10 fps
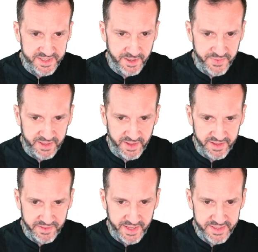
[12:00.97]
did something
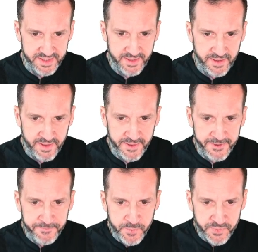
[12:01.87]
like this,
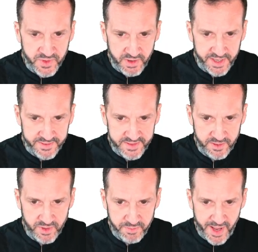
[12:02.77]
right, and
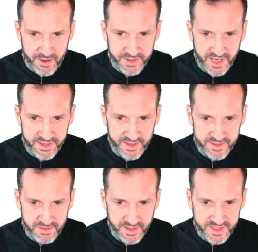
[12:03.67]
said when parent ID
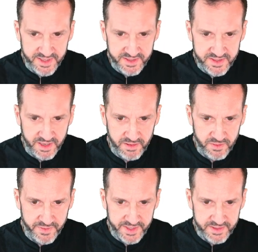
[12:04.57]
is less than
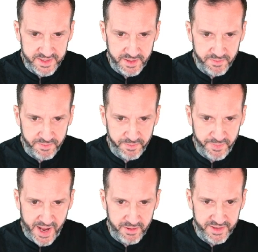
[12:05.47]
zero, then set
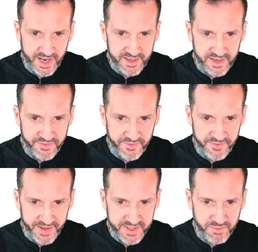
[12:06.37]
parent ID
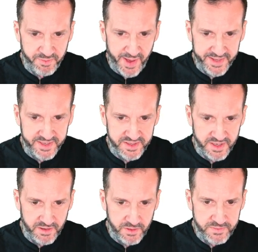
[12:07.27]
fix back to
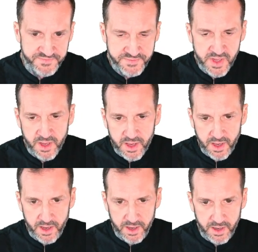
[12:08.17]
zero.
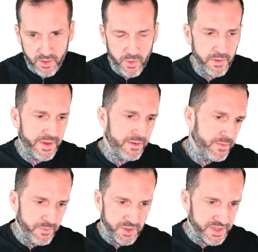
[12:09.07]
Uh, or they
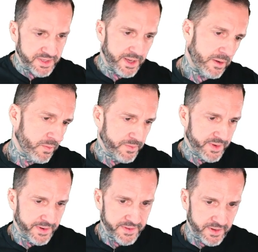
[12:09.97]
were just like,
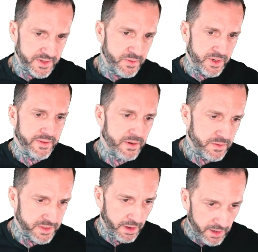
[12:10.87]
they're, they're just one of
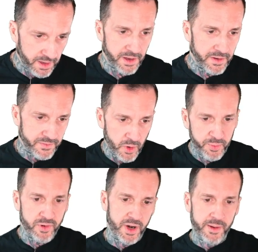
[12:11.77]
those, haha, no
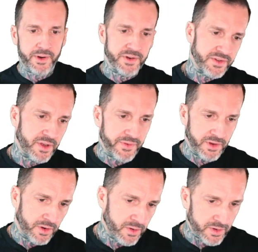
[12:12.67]
parameter sniffing,